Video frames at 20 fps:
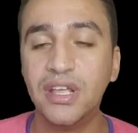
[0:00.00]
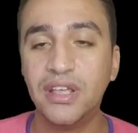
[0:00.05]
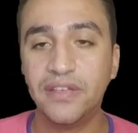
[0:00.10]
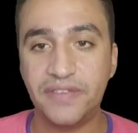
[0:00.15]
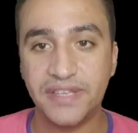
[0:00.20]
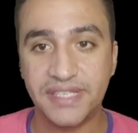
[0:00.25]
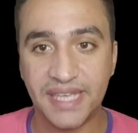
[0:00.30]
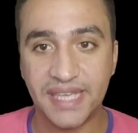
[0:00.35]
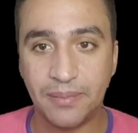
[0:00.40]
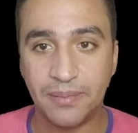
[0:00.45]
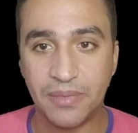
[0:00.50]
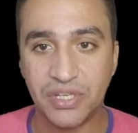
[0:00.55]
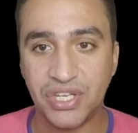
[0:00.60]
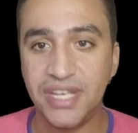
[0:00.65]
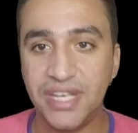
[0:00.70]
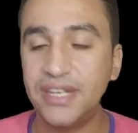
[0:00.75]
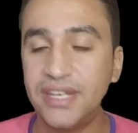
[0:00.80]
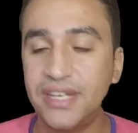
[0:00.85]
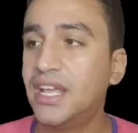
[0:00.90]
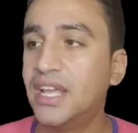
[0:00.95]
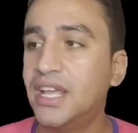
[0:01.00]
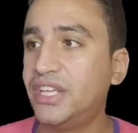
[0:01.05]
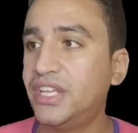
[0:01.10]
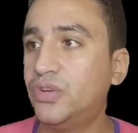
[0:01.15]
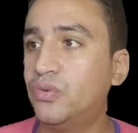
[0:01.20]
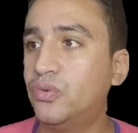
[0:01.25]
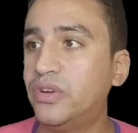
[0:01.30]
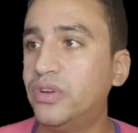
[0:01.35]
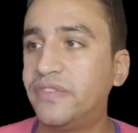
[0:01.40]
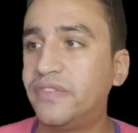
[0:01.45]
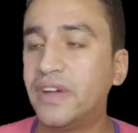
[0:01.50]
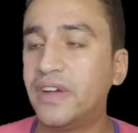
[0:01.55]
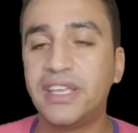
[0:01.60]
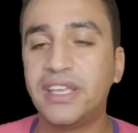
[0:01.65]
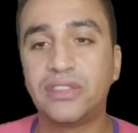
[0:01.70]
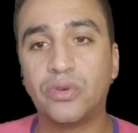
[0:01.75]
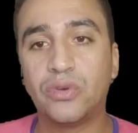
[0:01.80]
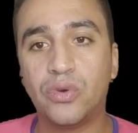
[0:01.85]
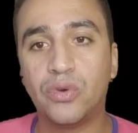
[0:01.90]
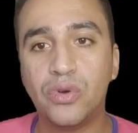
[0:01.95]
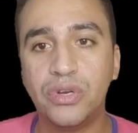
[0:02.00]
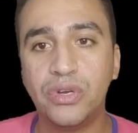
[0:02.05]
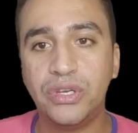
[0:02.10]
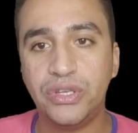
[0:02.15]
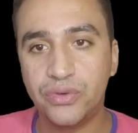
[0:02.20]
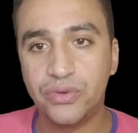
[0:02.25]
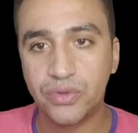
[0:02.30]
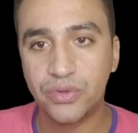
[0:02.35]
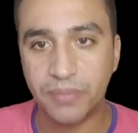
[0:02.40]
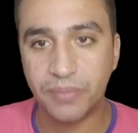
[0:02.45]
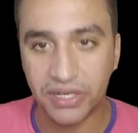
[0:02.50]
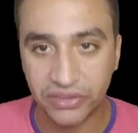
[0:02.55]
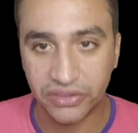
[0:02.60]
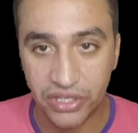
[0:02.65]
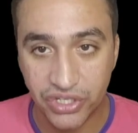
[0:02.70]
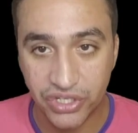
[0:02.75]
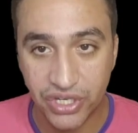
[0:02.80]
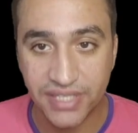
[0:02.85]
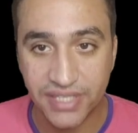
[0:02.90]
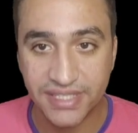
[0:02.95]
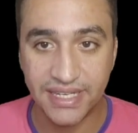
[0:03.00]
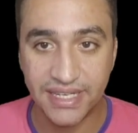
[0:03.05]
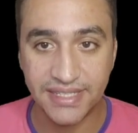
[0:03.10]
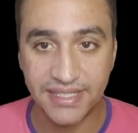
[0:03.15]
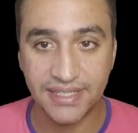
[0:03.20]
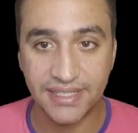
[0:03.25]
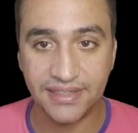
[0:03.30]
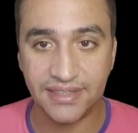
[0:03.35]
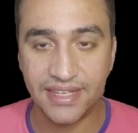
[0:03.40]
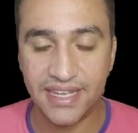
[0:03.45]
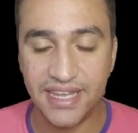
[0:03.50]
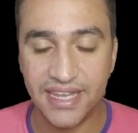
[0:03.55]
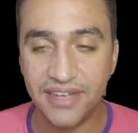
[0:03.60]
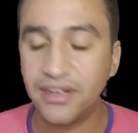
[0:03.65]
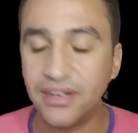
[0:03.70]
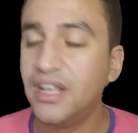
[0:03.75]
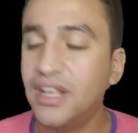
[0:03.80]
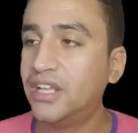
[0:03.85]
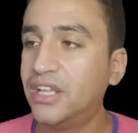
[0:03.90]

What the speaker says: physical machine, you will find all your partitions listed here.